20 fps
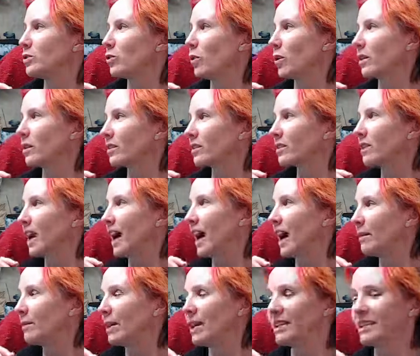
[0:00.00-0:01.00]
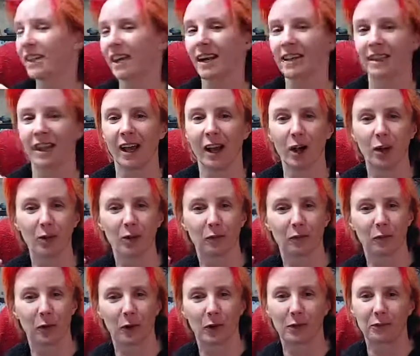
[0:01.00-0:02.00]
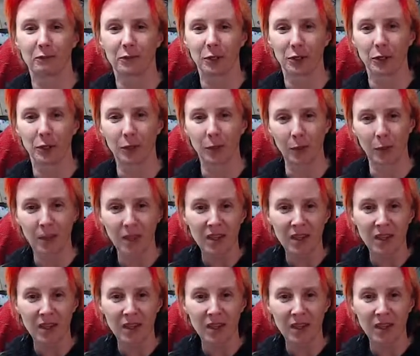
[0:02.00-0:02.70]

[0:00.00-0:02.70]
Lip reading: your comment got held for review.